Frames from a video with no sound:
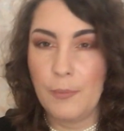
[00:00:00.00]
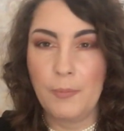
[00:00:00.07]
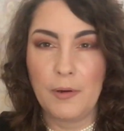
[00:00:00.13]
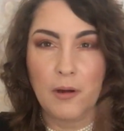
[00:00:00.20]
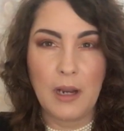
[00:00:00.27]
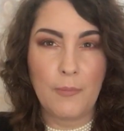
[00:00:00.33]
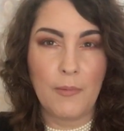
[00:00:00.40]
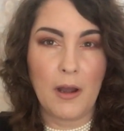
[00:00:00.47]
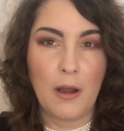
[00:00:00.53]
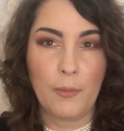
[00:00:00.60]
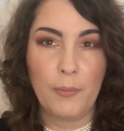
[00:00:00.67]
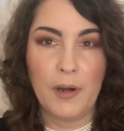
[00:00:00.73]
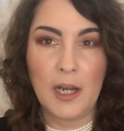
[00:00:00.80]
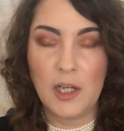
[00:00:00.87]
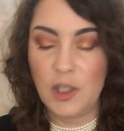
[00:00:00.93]
the Primark
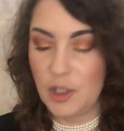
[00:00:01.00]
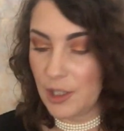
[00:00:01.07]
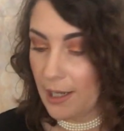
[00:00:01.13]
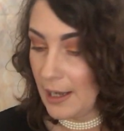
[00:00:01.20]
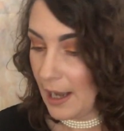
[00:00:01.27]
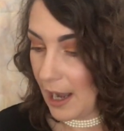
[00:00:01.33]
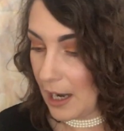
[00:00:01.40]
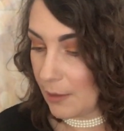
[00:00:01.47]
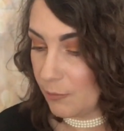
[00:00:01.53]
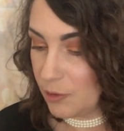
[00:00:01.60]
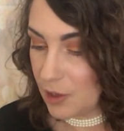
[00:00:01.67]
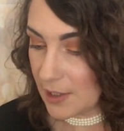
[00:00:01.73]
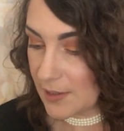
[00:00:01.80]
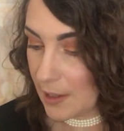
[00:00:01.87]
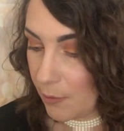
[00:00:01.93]
brush, and I'm
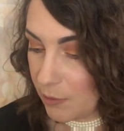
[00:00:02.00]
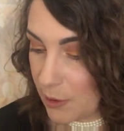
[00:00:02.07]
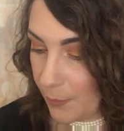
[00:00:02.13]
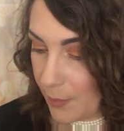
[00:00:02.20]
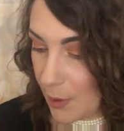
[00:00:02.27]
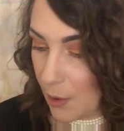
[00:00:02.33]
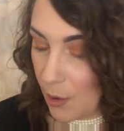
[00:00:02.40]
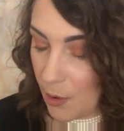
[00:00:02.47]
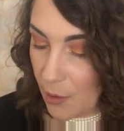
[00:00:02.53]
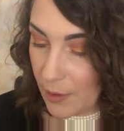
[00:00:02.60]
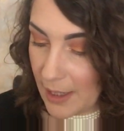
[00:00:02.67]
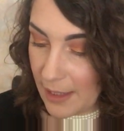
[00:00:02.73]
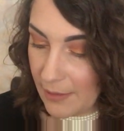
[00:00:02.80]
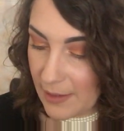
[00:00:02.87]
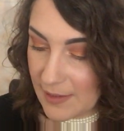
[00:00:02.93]
just going to put
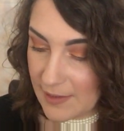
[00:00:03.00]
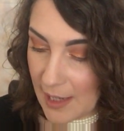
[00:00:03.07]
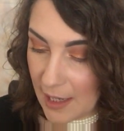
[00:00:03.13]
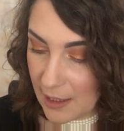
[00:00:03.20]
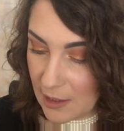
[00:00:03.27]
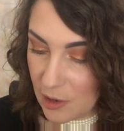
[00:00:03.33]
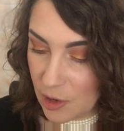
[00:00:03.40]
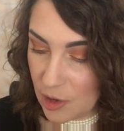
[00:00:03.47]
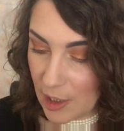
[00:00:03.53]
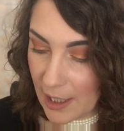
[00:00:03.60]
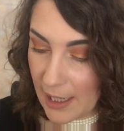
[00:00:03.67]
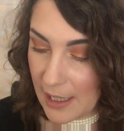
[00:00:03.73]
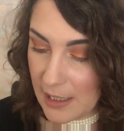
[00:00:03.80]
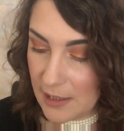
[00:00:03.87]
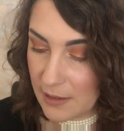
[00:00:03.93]
on the second
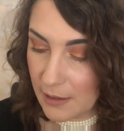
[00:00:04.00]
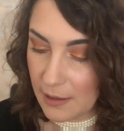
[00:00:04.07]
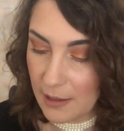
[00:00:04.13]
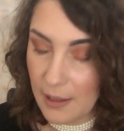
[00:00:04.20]
shade,